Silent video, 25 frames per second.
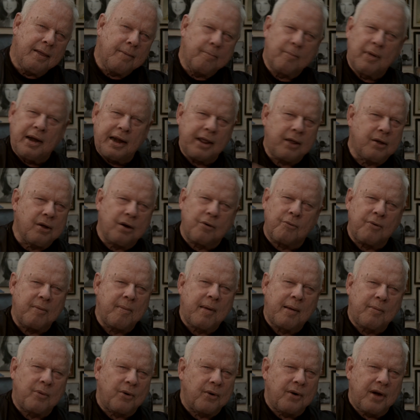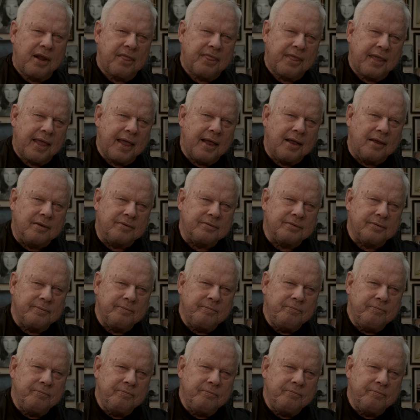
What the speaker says: but he couldn't remember anything else.